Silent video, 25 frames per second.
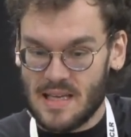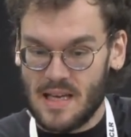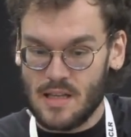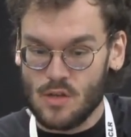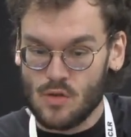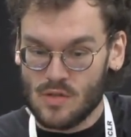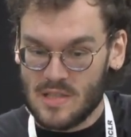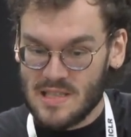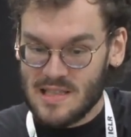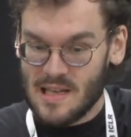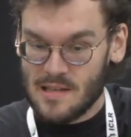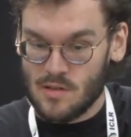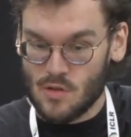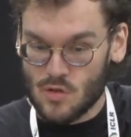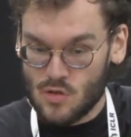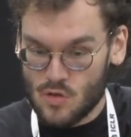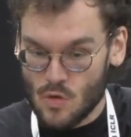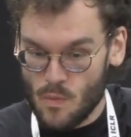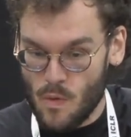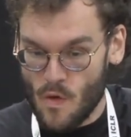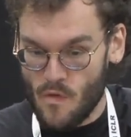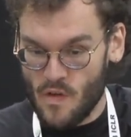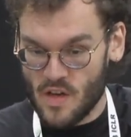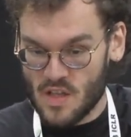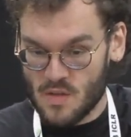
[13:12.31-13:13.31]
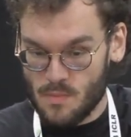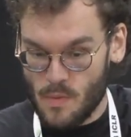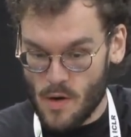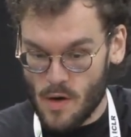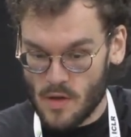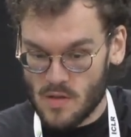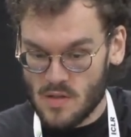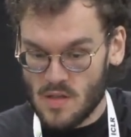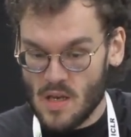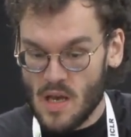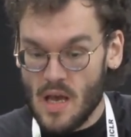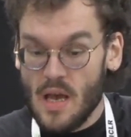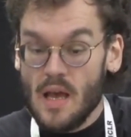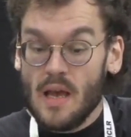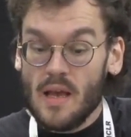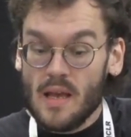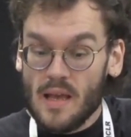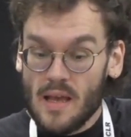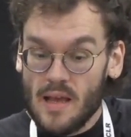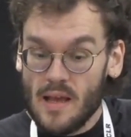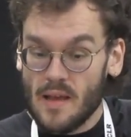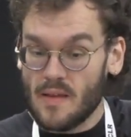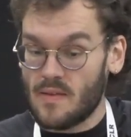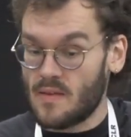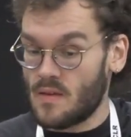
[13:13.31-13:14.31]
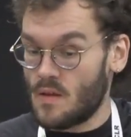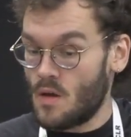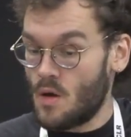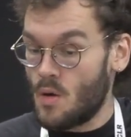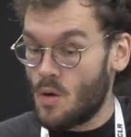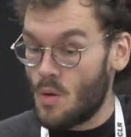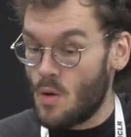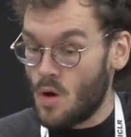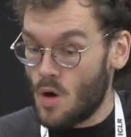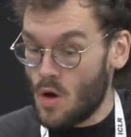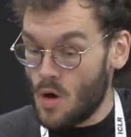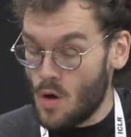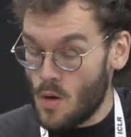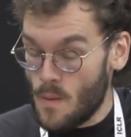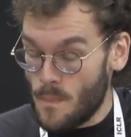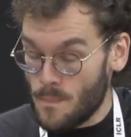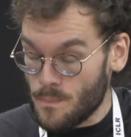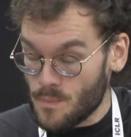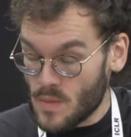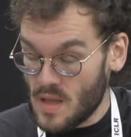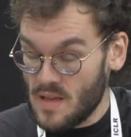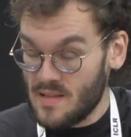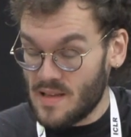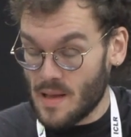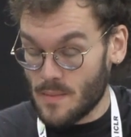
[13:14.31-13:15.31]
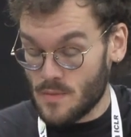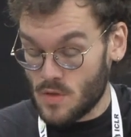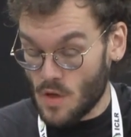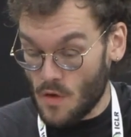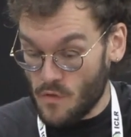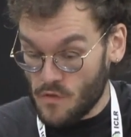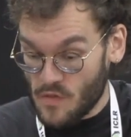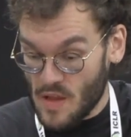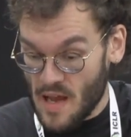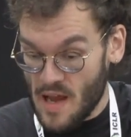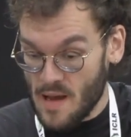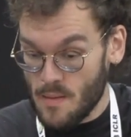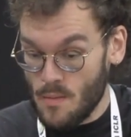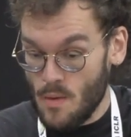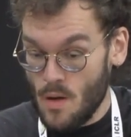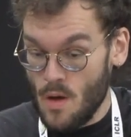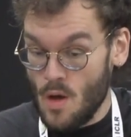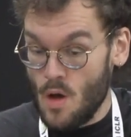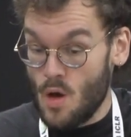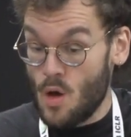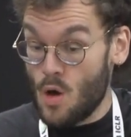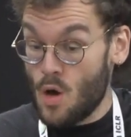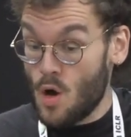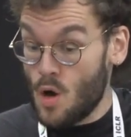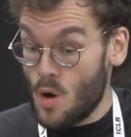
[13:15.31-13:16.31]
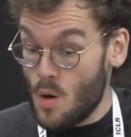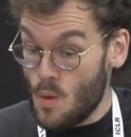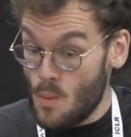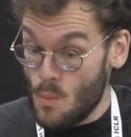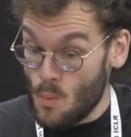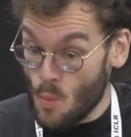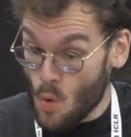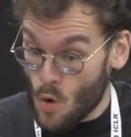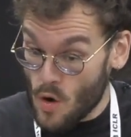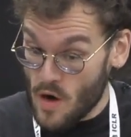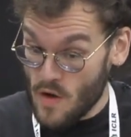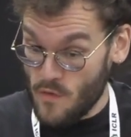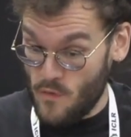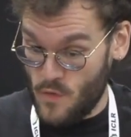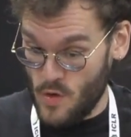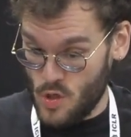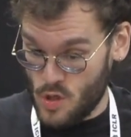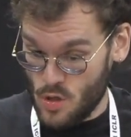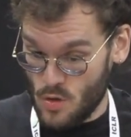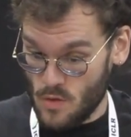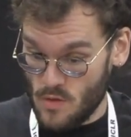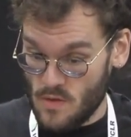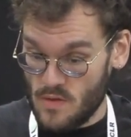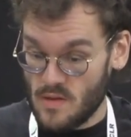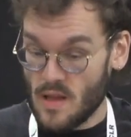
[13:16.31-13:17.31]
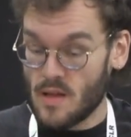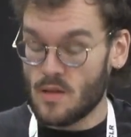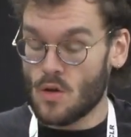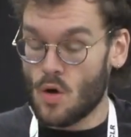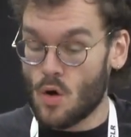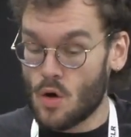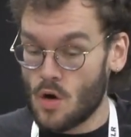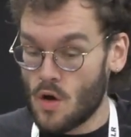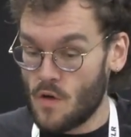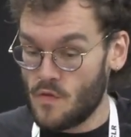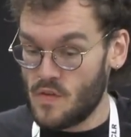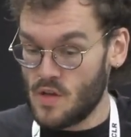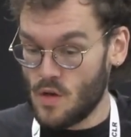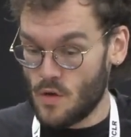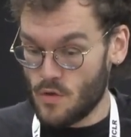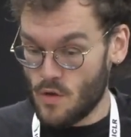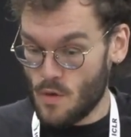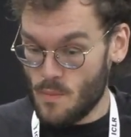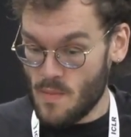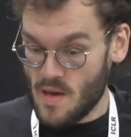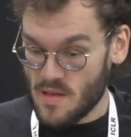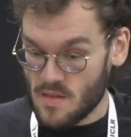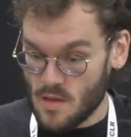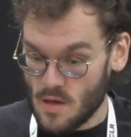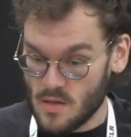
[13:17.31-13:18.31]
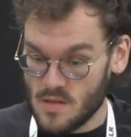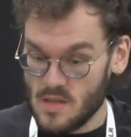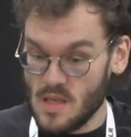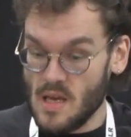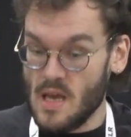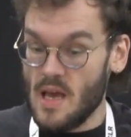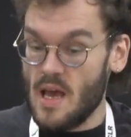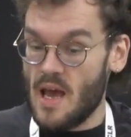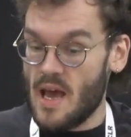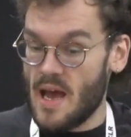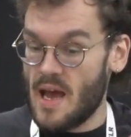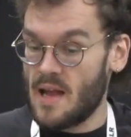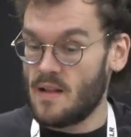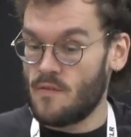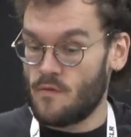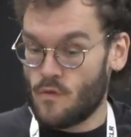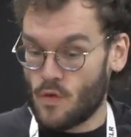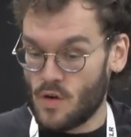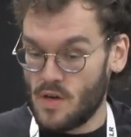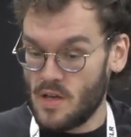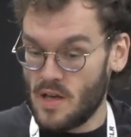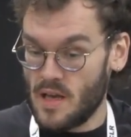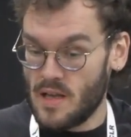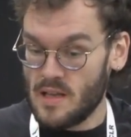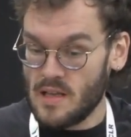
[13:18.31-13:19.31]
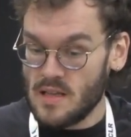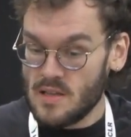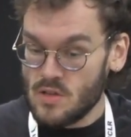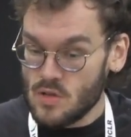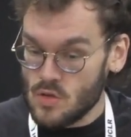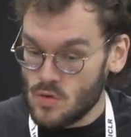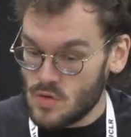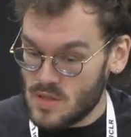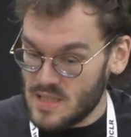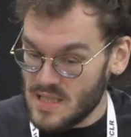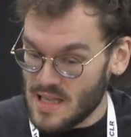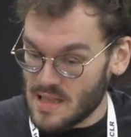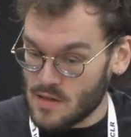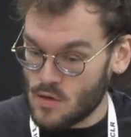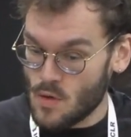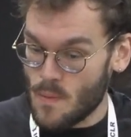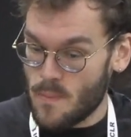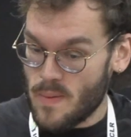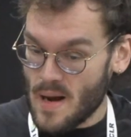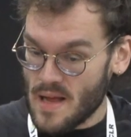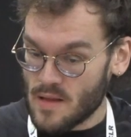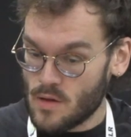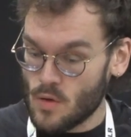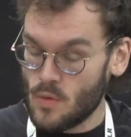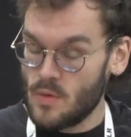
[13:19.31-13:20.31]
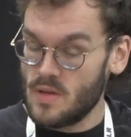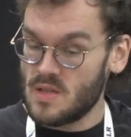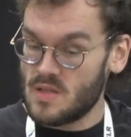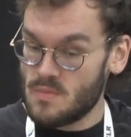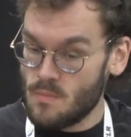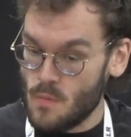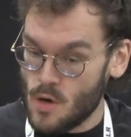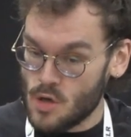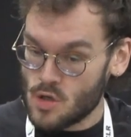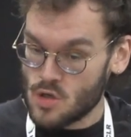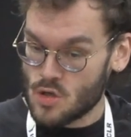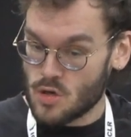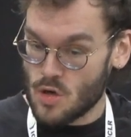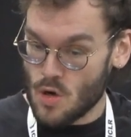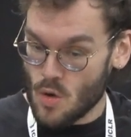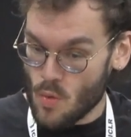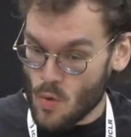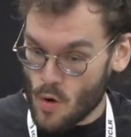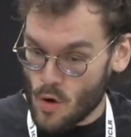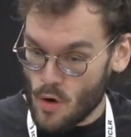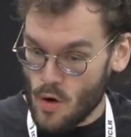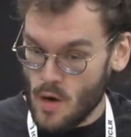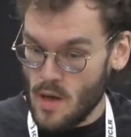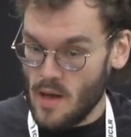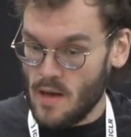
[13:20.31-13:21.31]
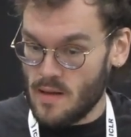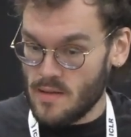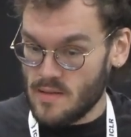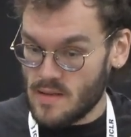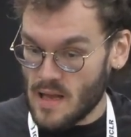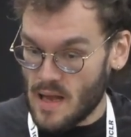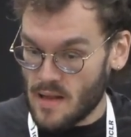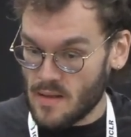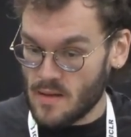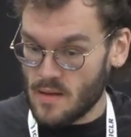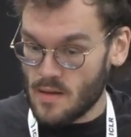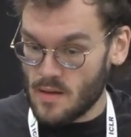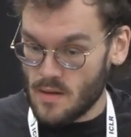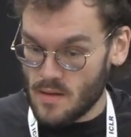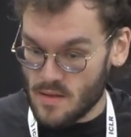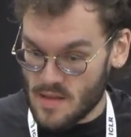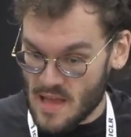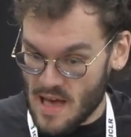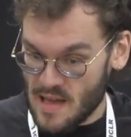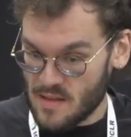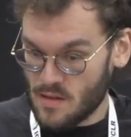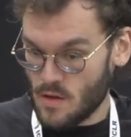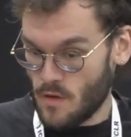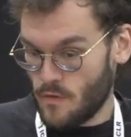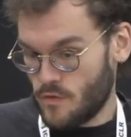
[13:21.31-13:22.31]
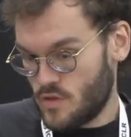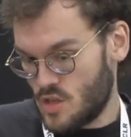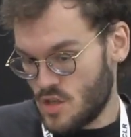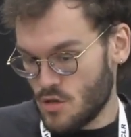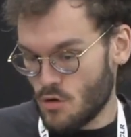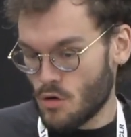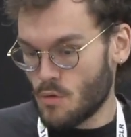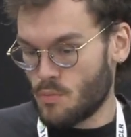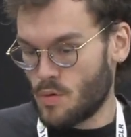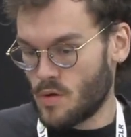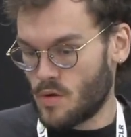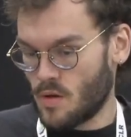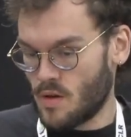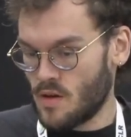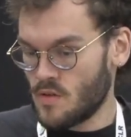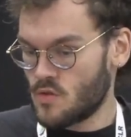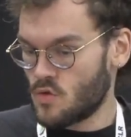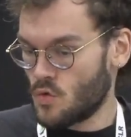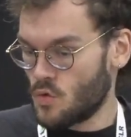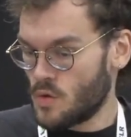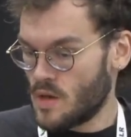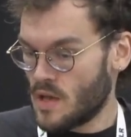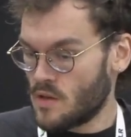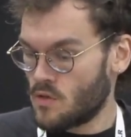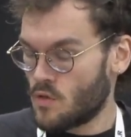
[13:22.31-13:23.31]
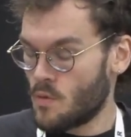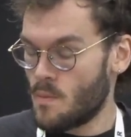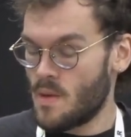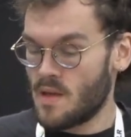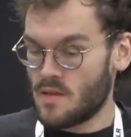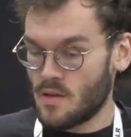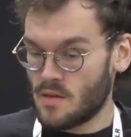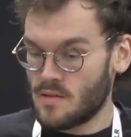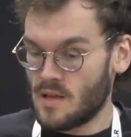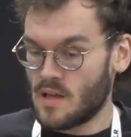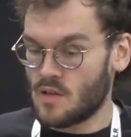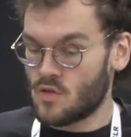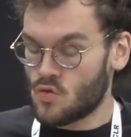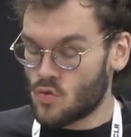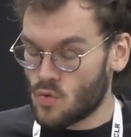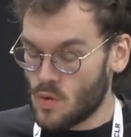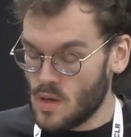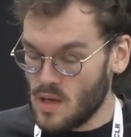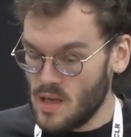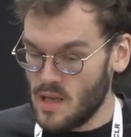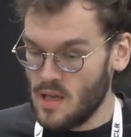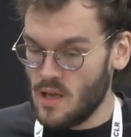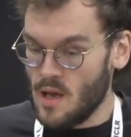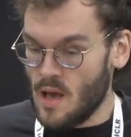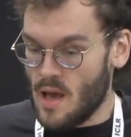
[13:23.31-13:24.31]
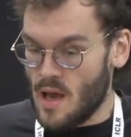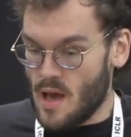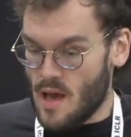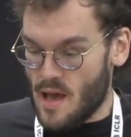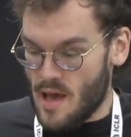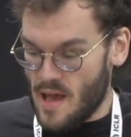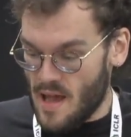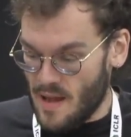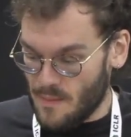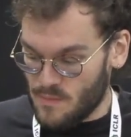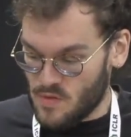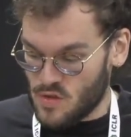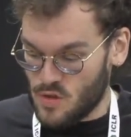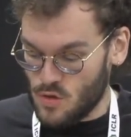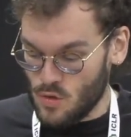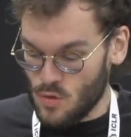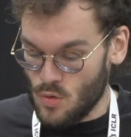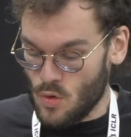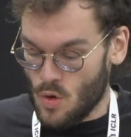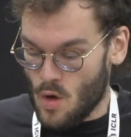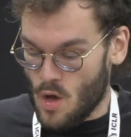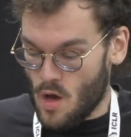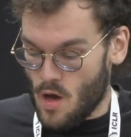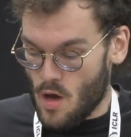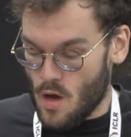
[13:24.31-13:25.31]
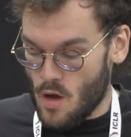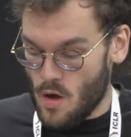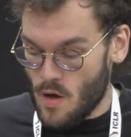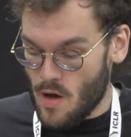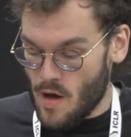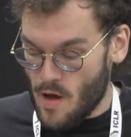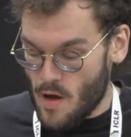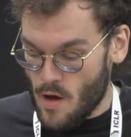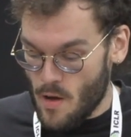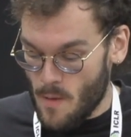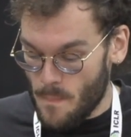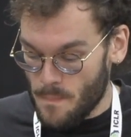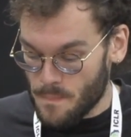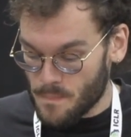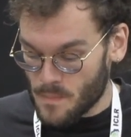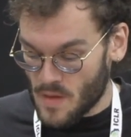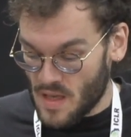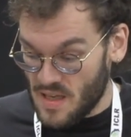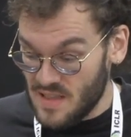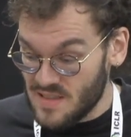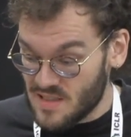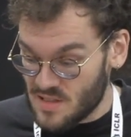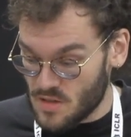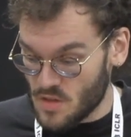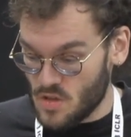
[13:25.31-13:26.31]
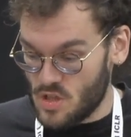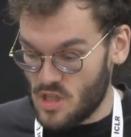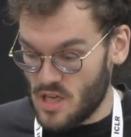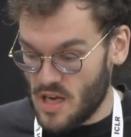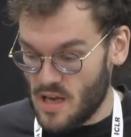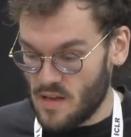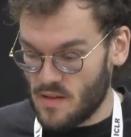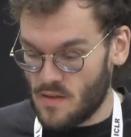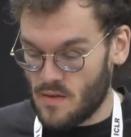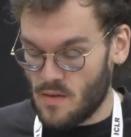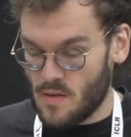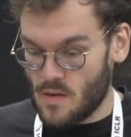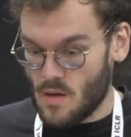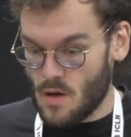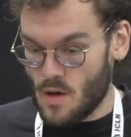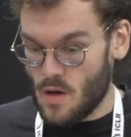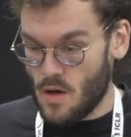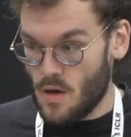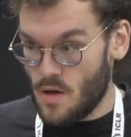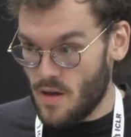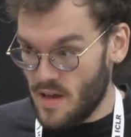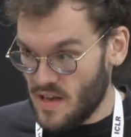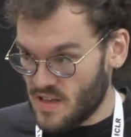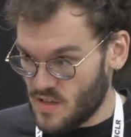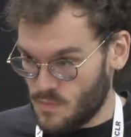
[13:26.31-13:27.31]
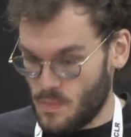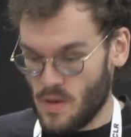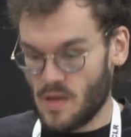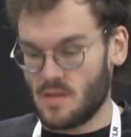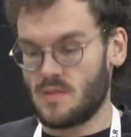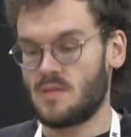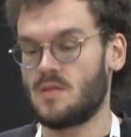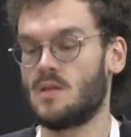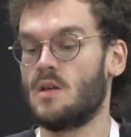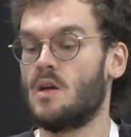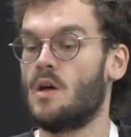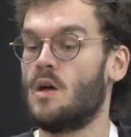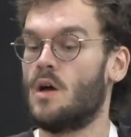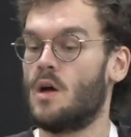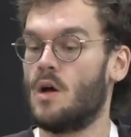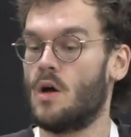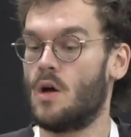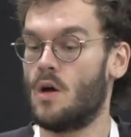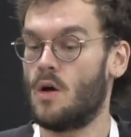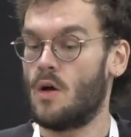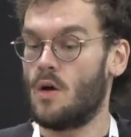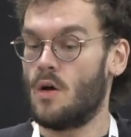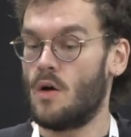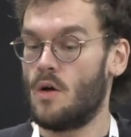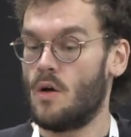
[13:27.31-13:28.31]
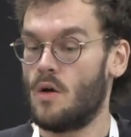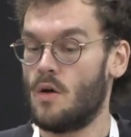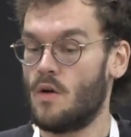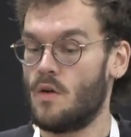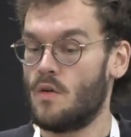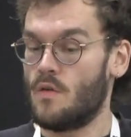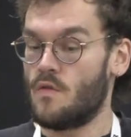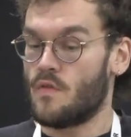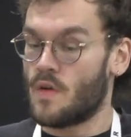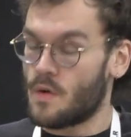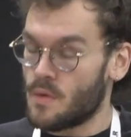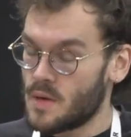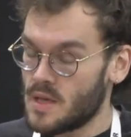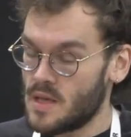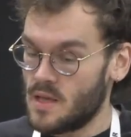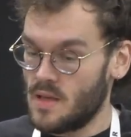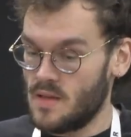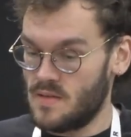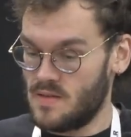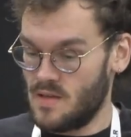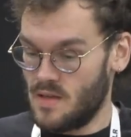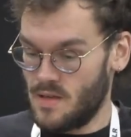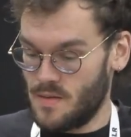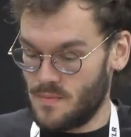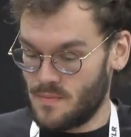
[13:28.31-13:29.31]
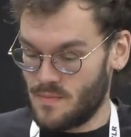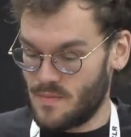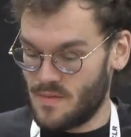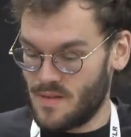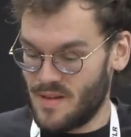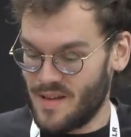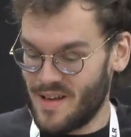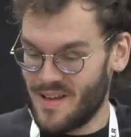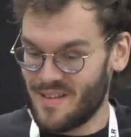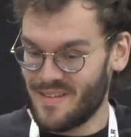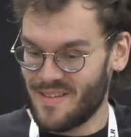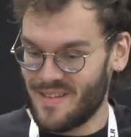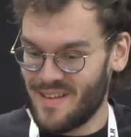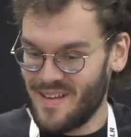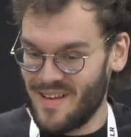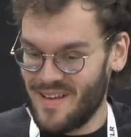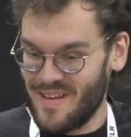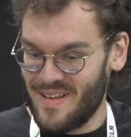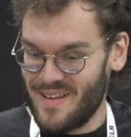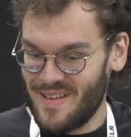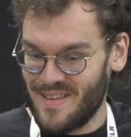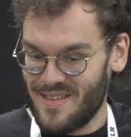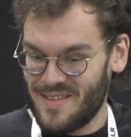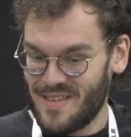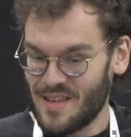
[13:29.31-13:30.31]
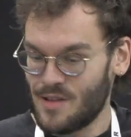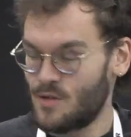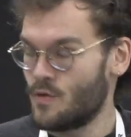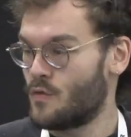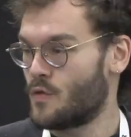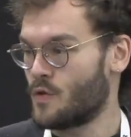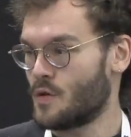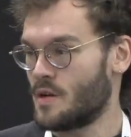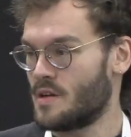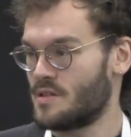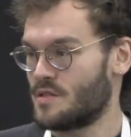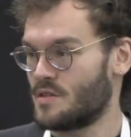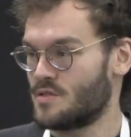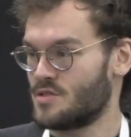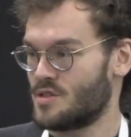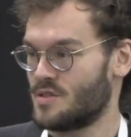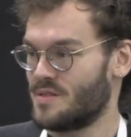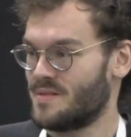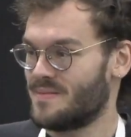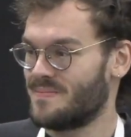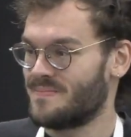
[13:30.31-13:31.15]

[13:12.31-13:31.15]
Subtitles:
And you see that the soup of experts is, in terms of time, more efficient than all of the other methods. And you see that the plateau is much lower than that of generic pre-training. So you get a method that really helps you instantiate experts very easy. And thank you for your attention.